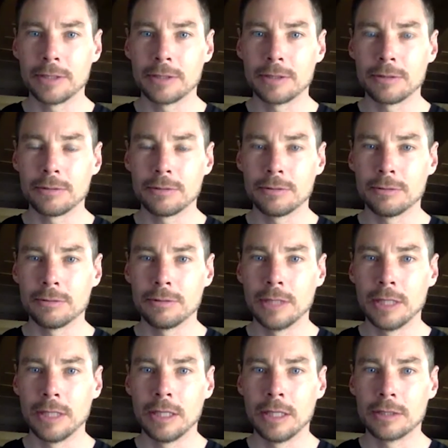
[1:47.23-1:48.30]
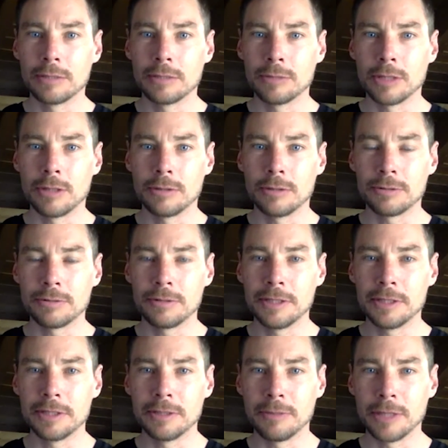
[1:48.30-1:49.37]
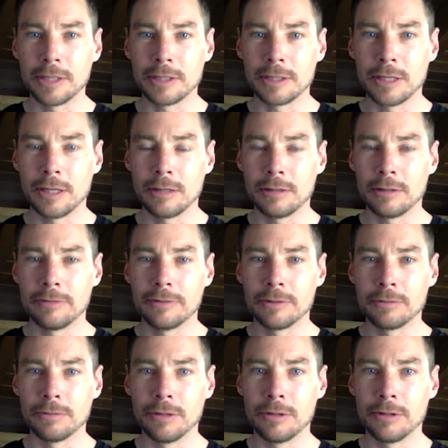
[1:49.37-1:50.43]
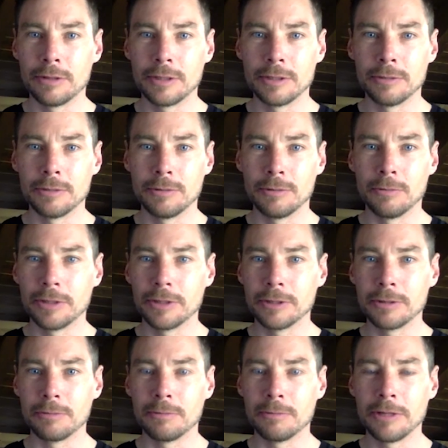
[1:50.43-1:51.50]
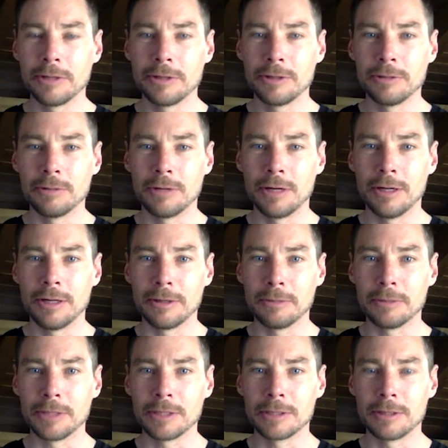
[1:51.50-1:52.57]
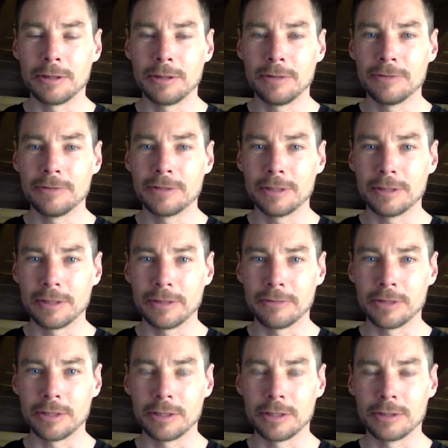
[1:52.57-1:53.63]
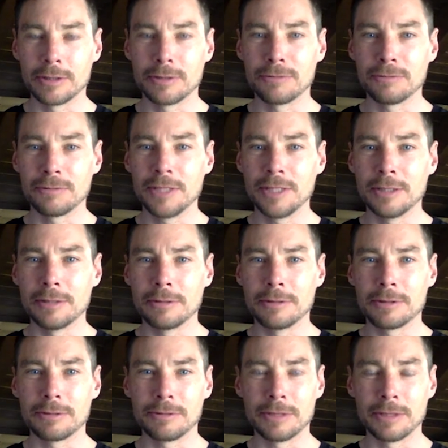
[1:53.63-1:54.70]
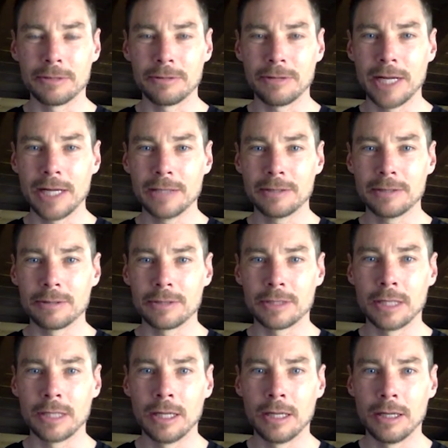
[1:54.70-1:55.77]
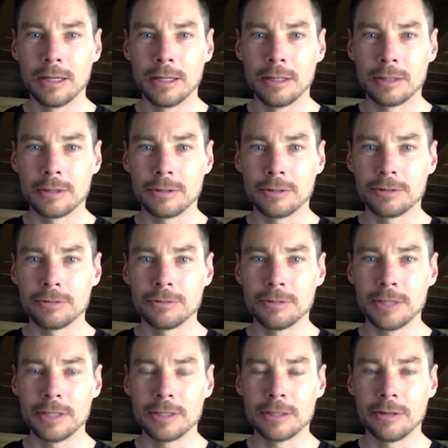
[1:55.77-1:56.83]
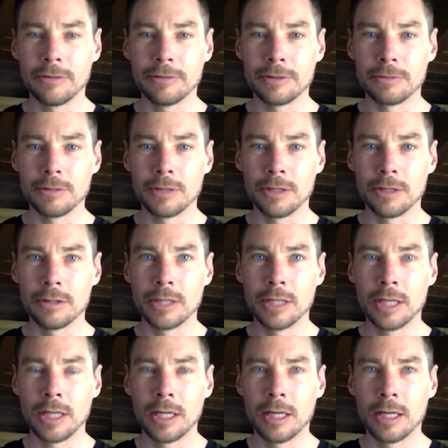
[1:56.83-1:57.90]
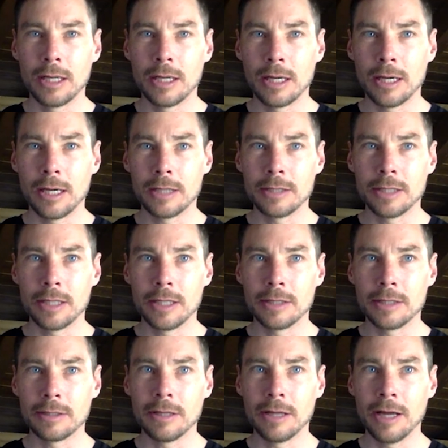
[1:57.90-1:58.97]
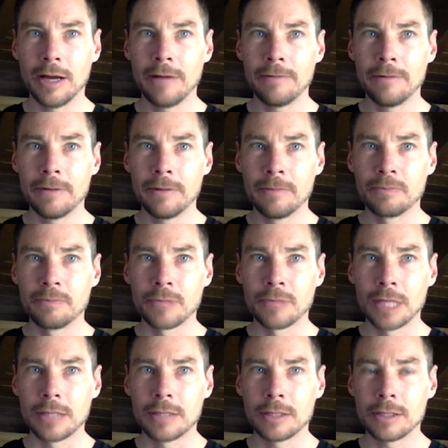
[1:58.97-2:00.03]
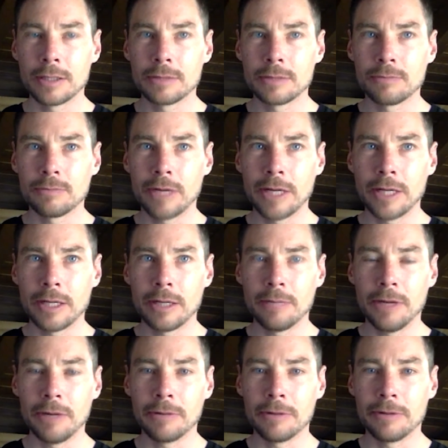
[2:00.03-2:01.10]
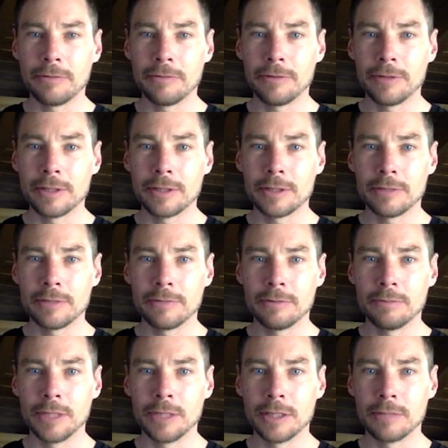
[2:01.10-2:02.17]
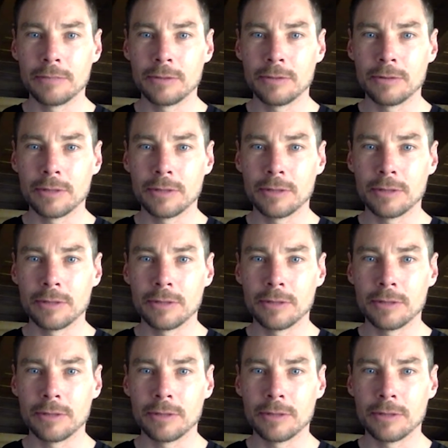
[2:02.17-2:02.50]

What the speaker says: through some tall trees that make a tunnel over the road, and you will wonder where you are, because all of a sudden everything is green. There's green grass, there's tall trees over the road, and this is right about where the finish of the medium course